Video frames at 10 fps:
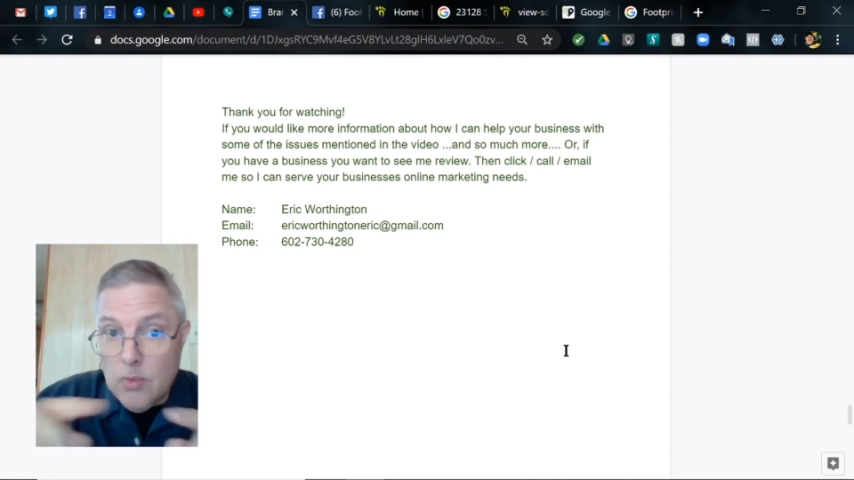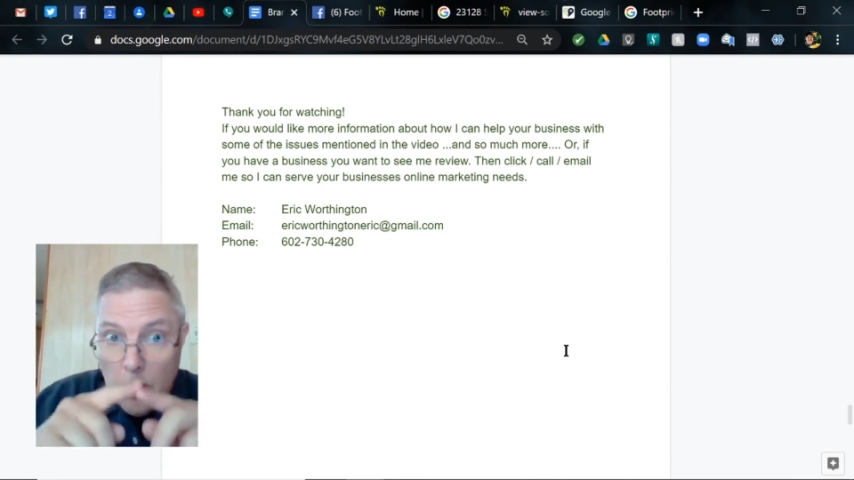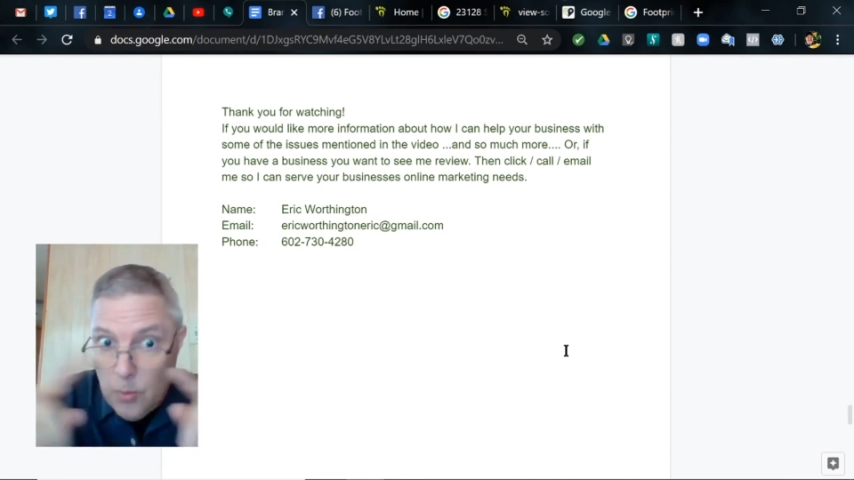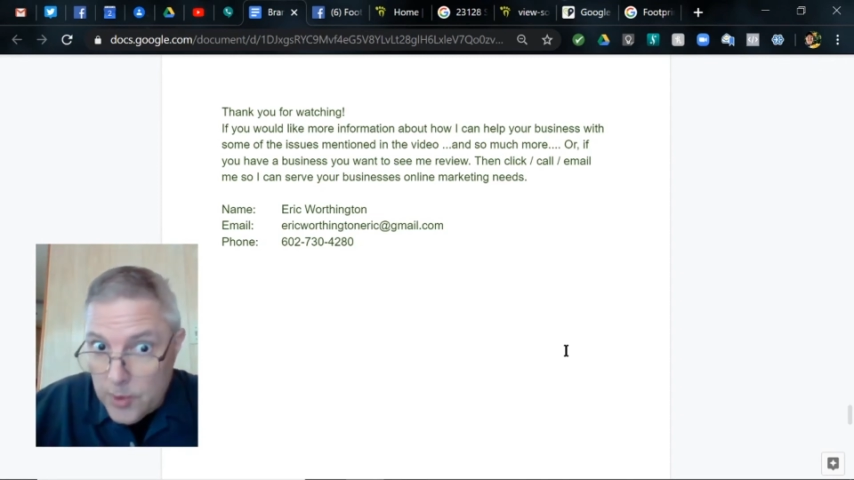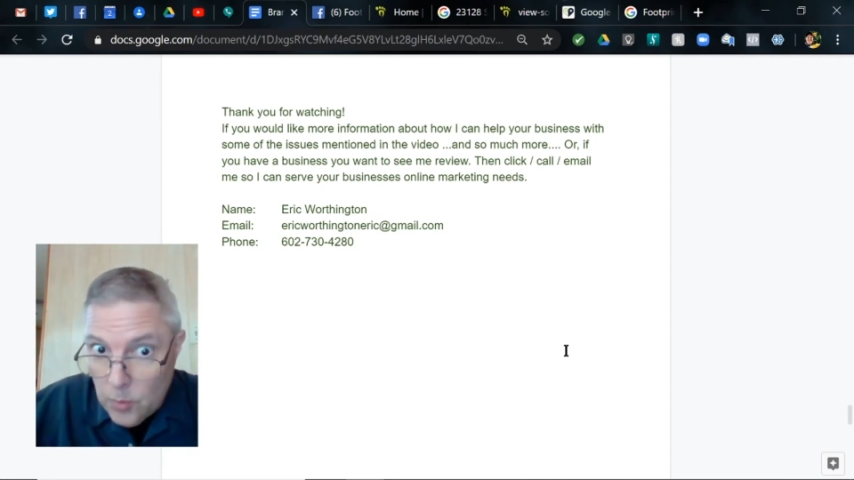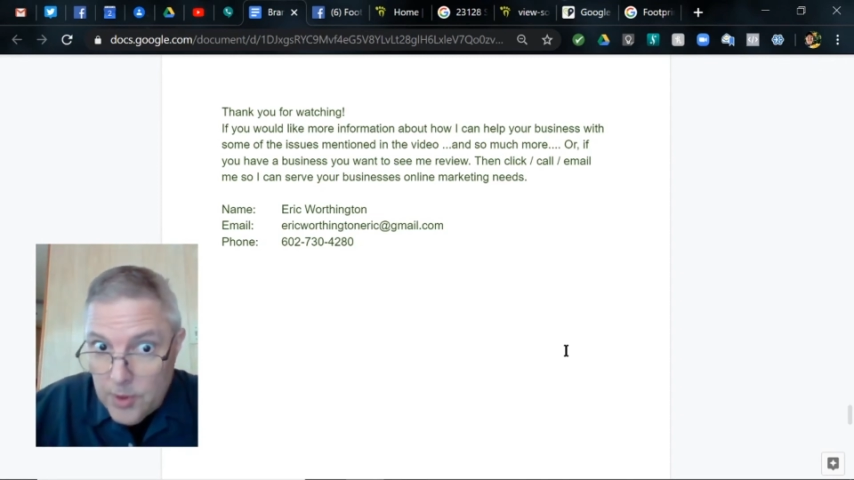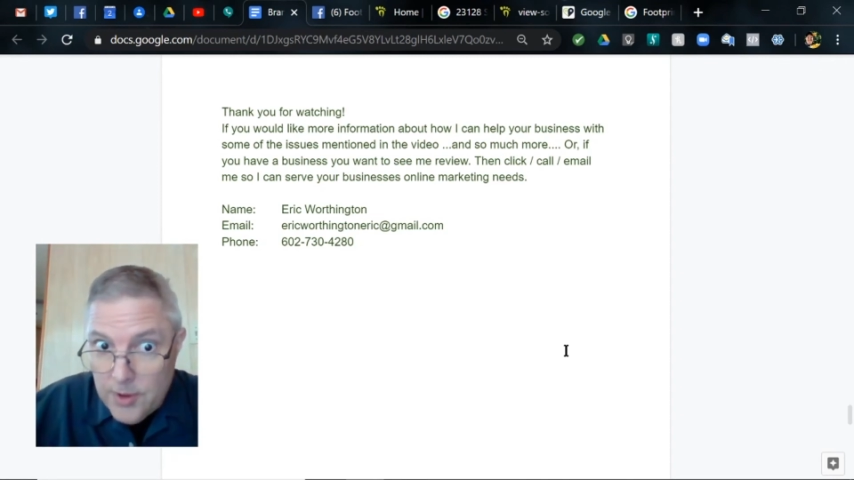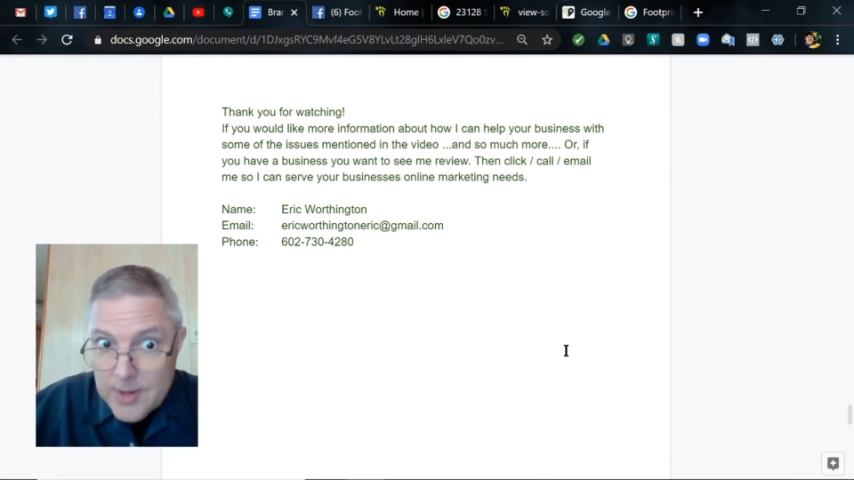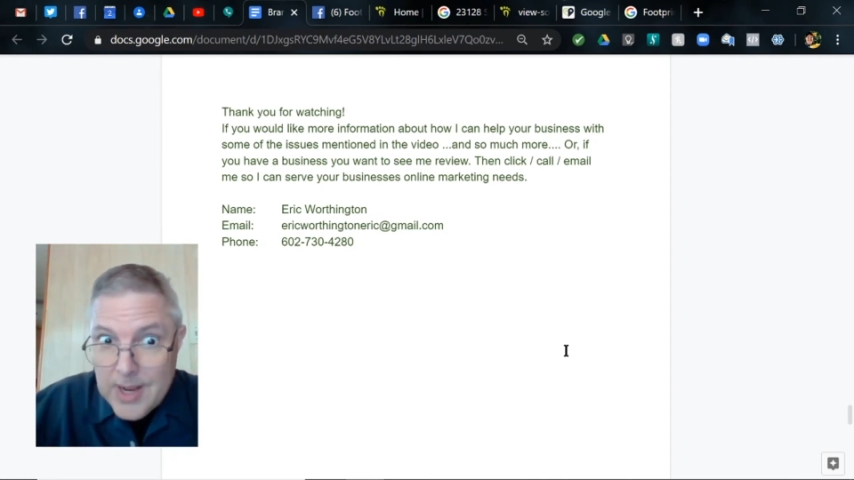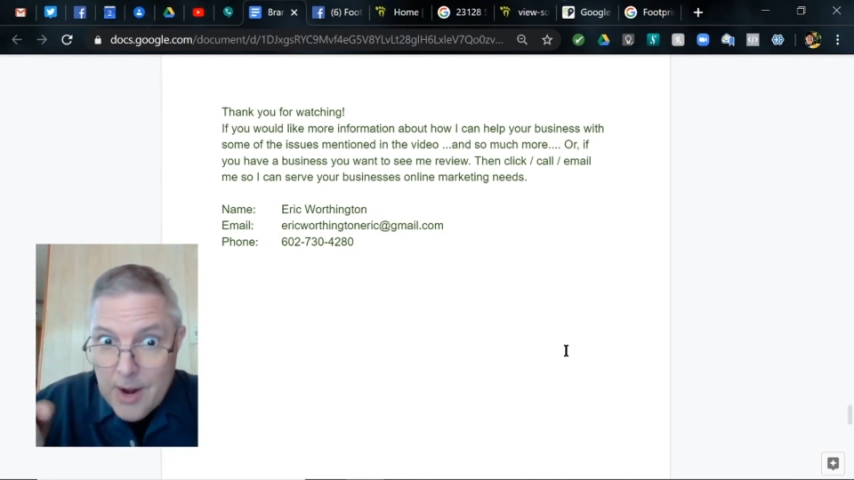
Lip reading: all one word,